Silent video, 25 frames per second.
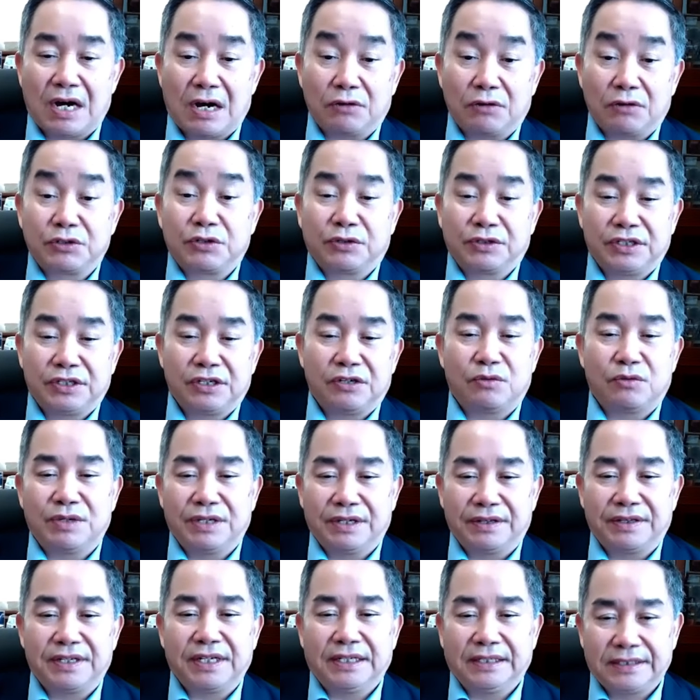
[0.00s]
how to deal
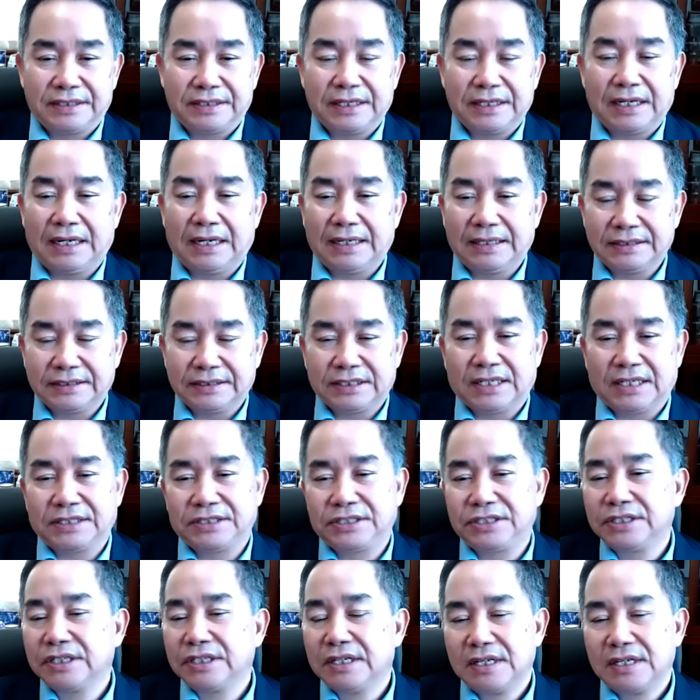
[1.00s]
with it,
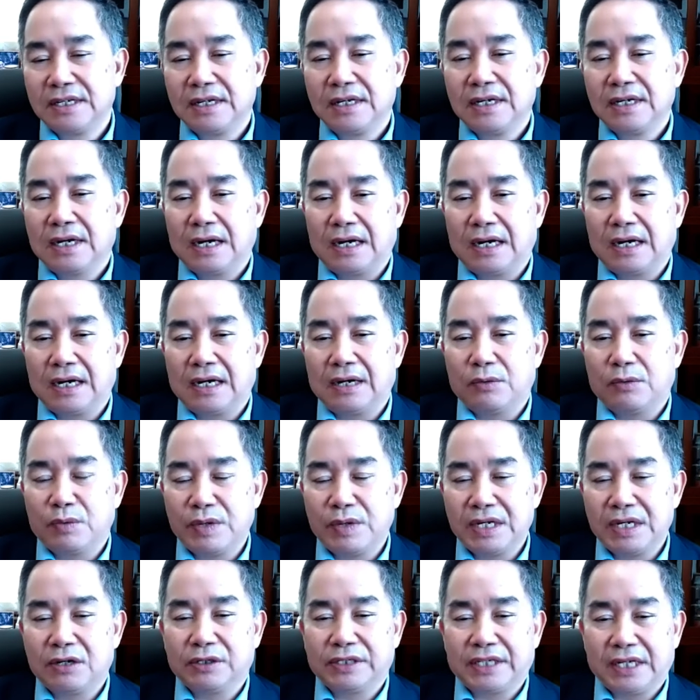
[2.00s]
such
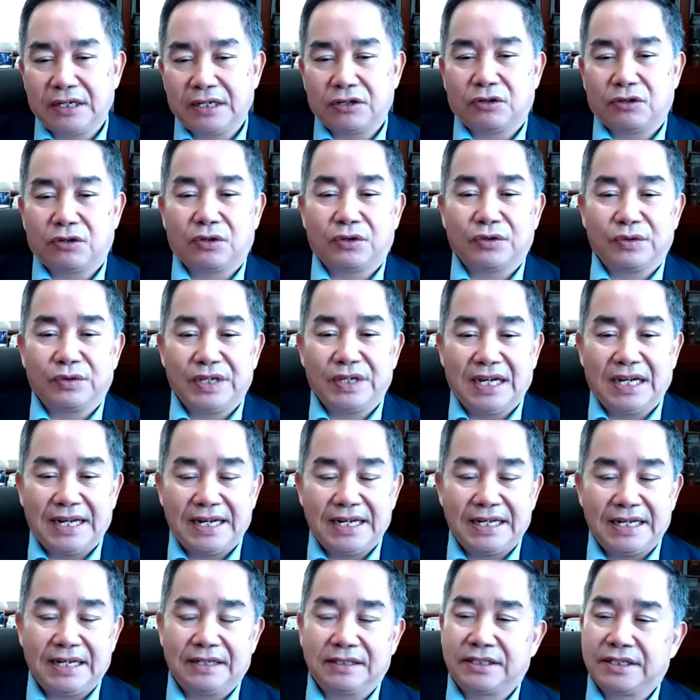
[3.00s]
winner-take-all
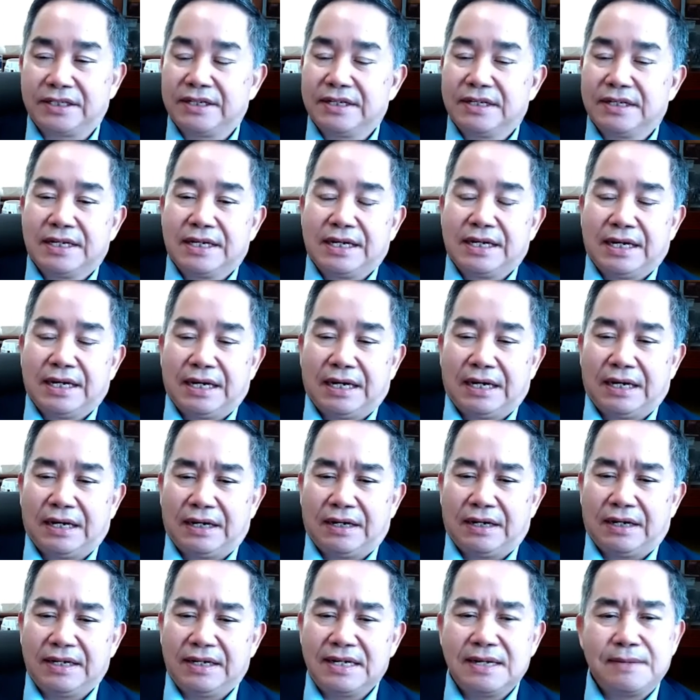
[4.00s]
related
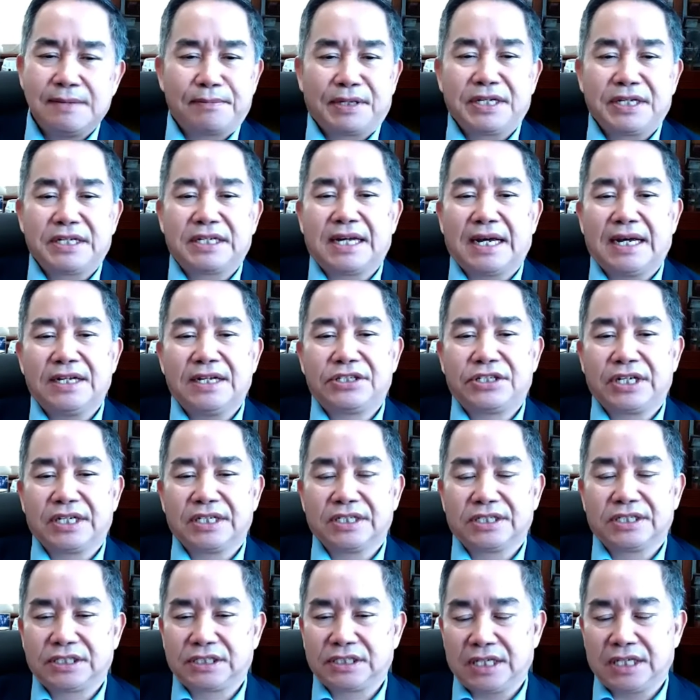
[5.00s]

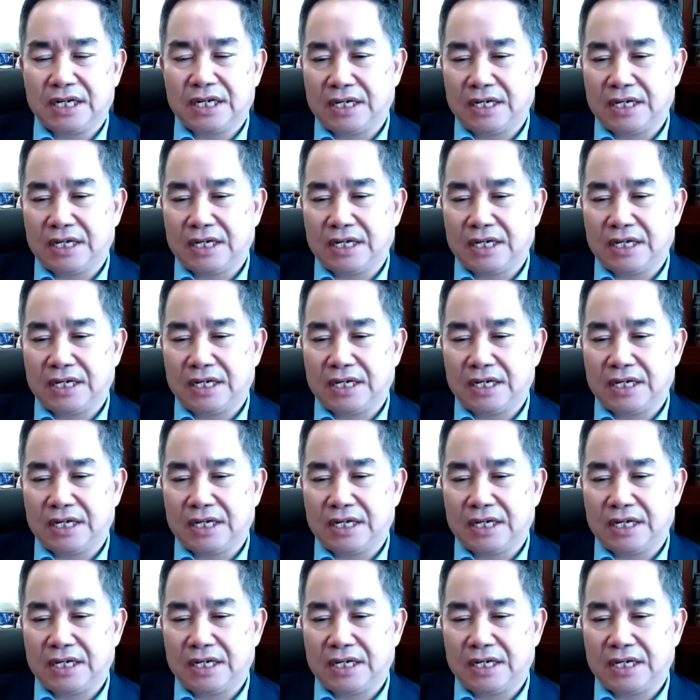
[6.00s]
implications